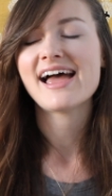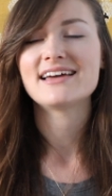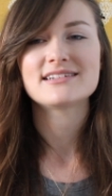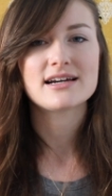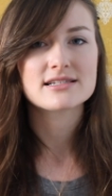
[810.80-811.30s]

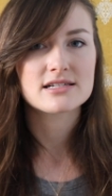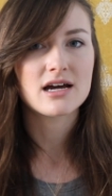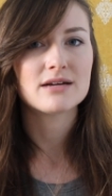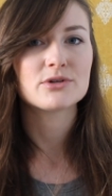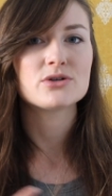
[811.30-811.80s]
and as
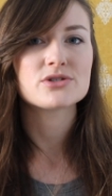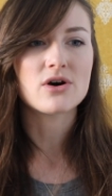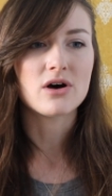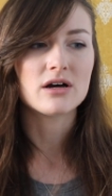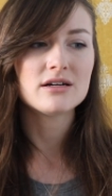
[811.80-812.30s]
time goes
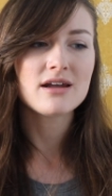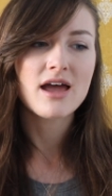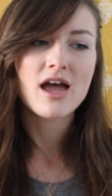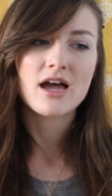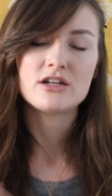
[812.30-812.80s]
on
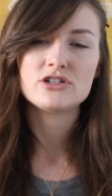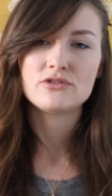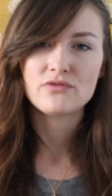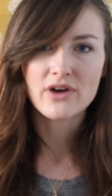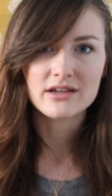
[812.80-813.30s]
and you
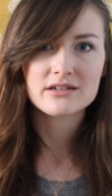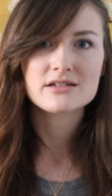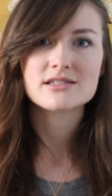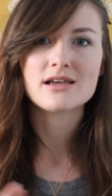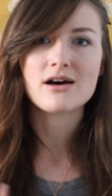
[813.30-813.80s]
find
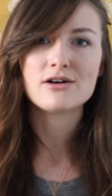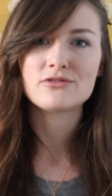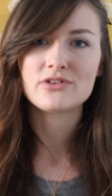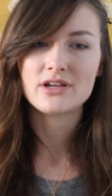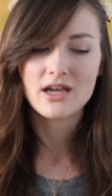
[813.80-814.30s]

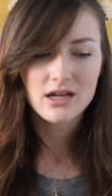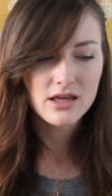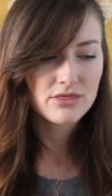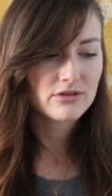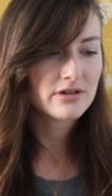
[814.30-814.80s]
yourself
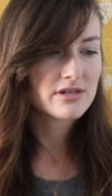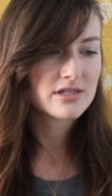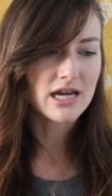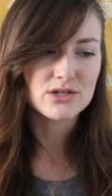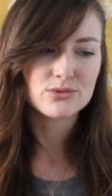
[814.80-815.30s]
getting through your
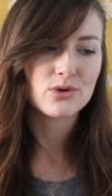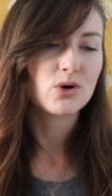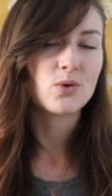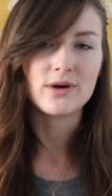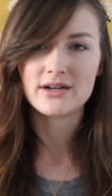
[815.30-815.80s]
schedule
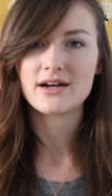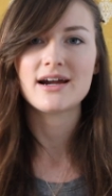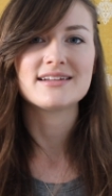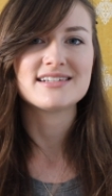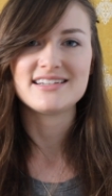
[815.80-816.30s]
quicker
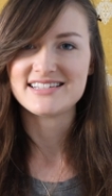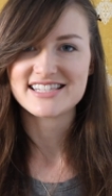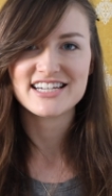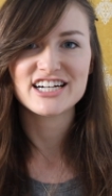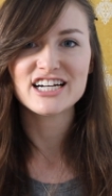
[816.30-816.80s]
and
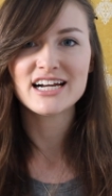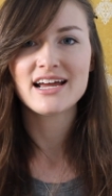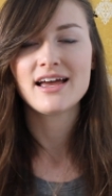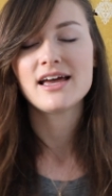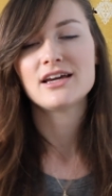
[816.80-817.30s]
easier,
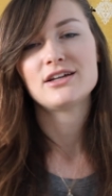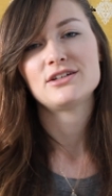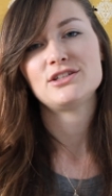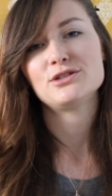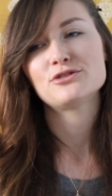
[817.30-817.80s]

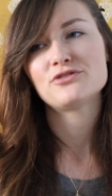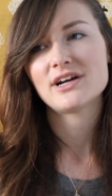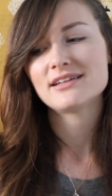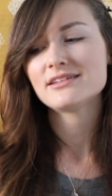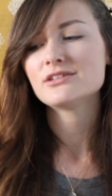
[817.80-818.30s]
you'll
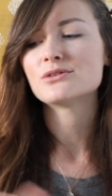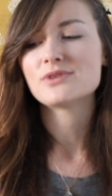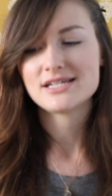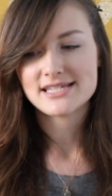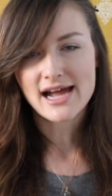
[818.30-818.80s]
find that you'll
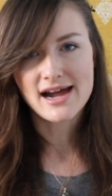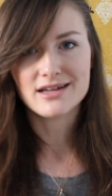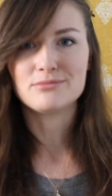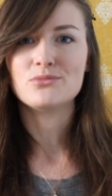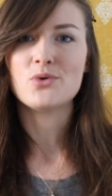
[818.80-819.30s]
want to
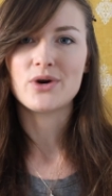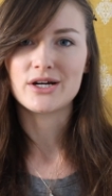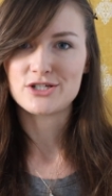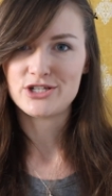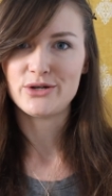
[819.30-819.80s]
add
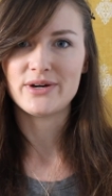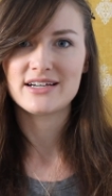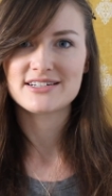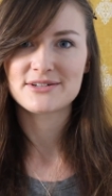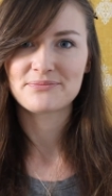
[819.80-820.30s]
more to
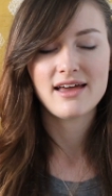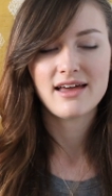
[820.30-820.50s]
it.